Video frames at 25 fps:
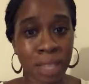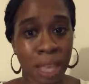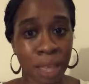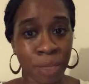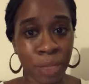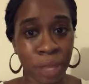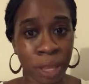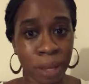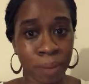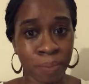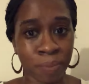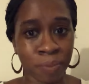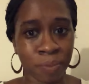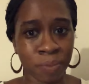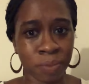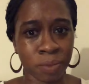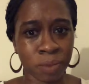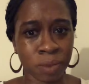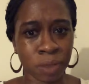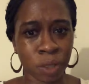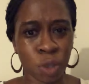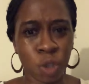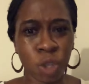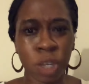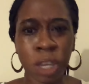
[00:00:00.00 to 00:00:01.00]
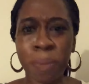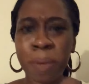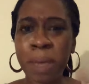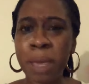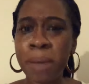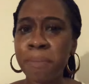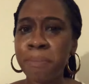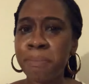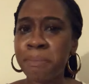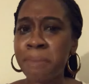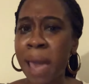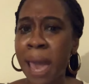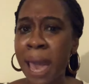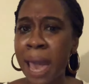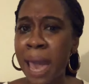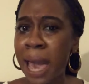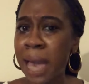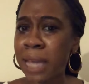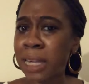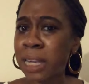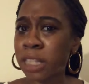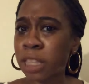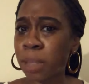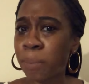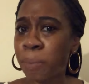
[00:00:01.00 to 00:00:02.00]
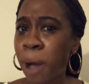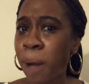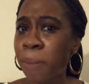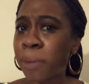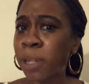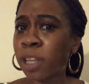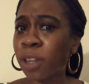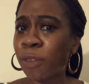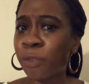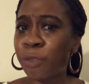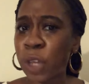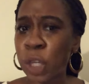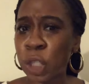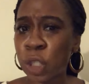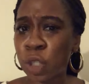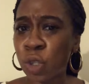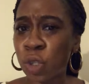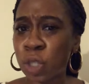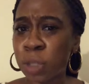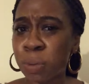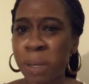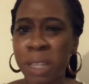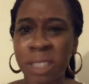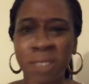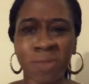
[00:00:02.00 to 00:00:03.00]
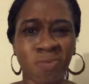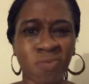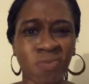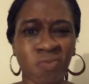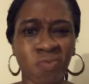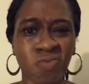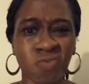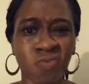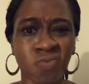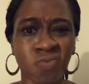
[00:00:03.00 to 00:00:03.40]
at them. You could be mad at the public officials, but